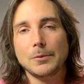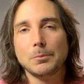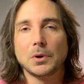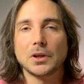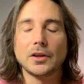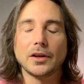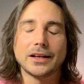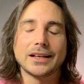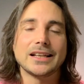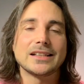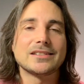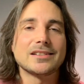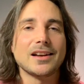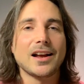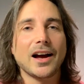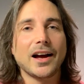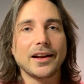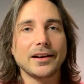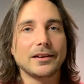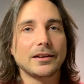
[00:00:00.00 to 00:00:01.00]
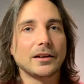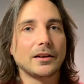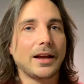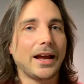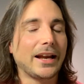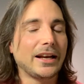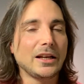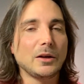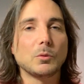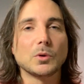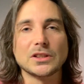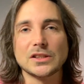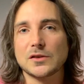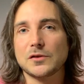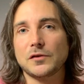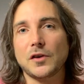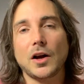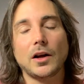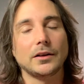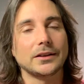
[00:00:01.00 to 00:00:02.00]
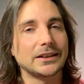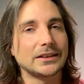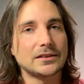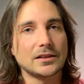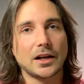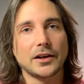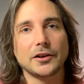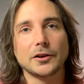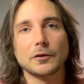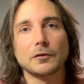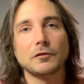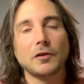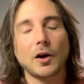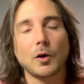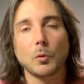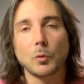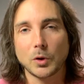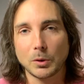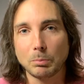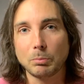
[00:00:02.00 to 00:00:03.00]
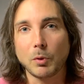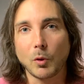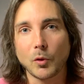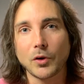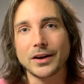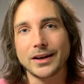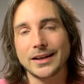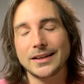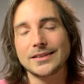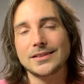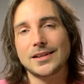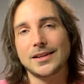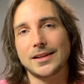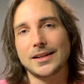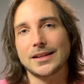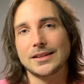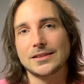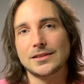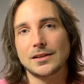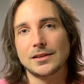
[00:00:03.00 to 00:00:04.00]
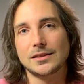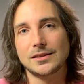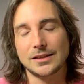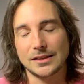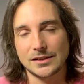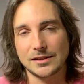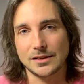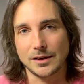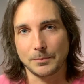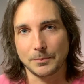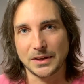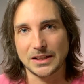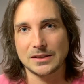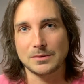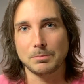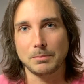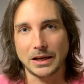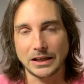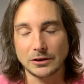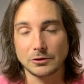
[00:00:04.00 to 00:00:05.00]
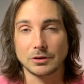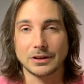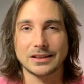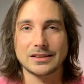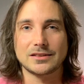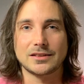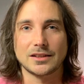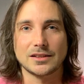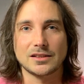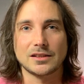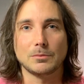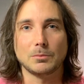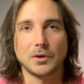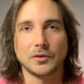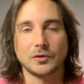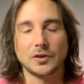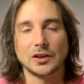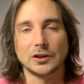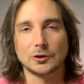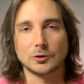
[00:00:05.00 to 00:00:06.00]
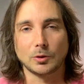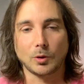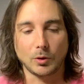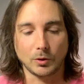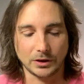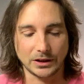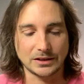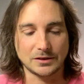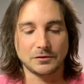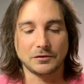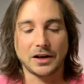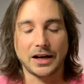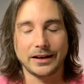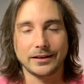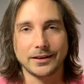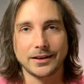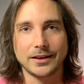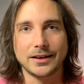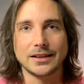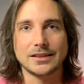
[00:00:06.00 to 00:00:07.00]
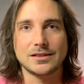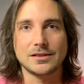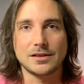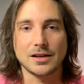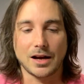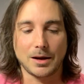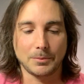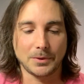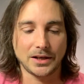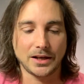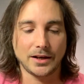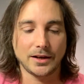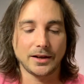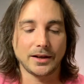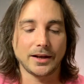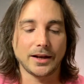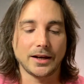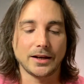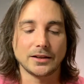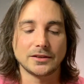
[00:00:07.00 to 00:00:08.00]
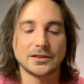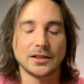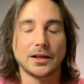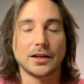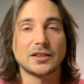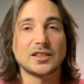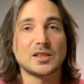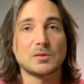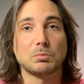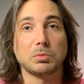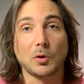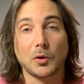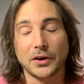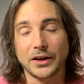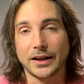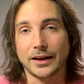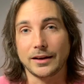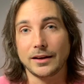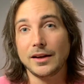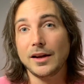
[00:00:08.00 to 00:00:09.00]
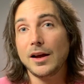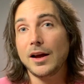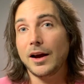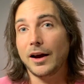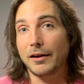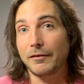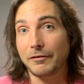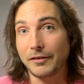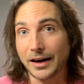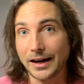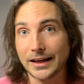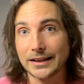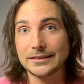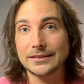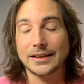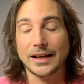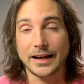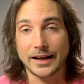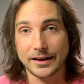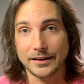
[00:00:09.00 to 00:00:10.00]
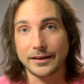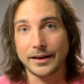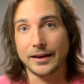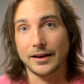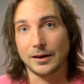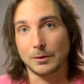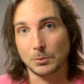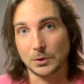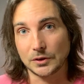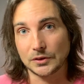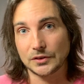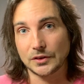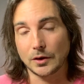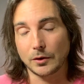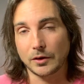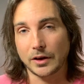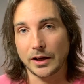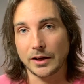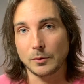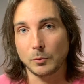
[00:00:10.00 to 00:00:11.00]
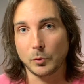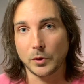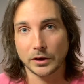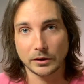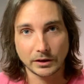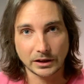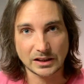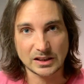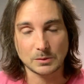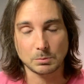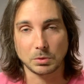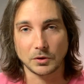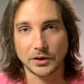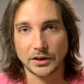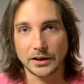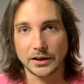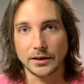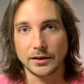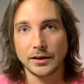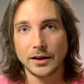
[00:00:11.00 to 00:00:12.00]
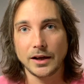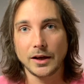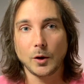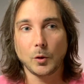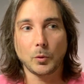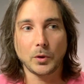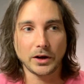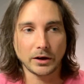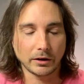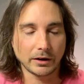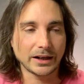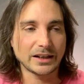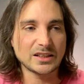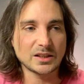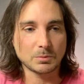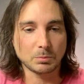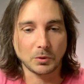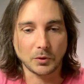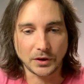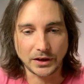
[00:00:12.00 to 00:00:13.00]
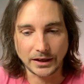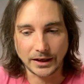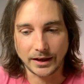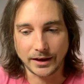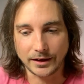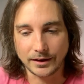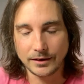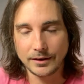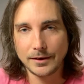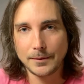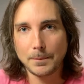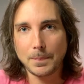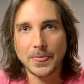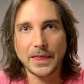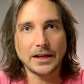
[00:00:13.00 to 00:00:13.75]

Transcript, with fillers: But look, it's not anyone's fault. It's not your fault. We're born into this system, this matrix system of control. It's violent, it's dominating, and it's exploiting of us and animals. Okay. We're exploited. We are exploiting.